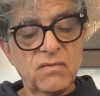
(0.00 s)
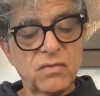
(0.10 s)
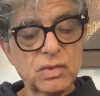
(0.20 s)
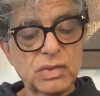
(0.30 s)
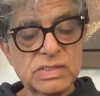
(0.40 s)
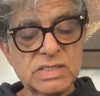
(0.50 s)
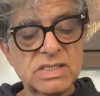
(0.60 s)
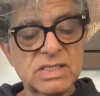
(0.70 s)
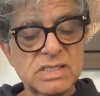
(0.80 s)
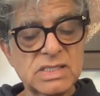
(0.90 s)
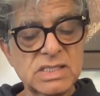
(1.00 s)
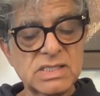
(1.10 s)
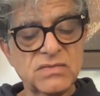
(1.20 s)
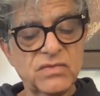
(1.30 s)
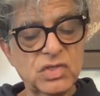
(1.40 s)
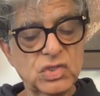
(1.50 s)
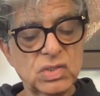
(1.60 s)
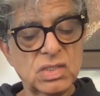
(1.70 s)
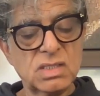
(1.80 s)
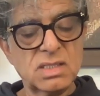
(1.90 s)
photosynthesis,
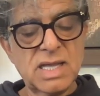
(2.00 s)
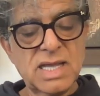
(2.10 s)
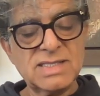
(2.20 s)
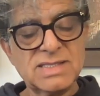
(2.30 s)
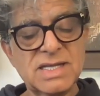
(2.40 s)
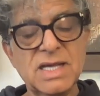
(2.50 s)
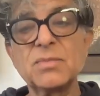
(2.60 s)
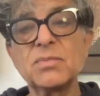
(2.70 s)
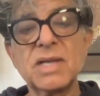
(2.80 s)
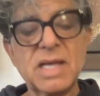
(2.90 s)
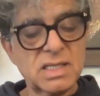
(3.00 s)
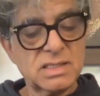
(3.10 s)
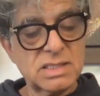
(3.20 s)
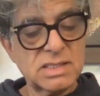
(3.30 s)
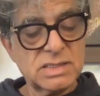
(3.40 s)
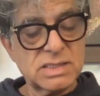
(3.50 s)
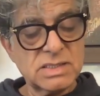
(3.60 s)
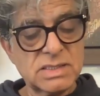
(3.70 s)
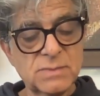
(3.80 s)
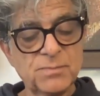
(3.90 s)
vision, enzyme,
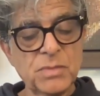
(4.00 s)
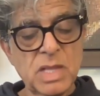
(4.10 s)
catalysis.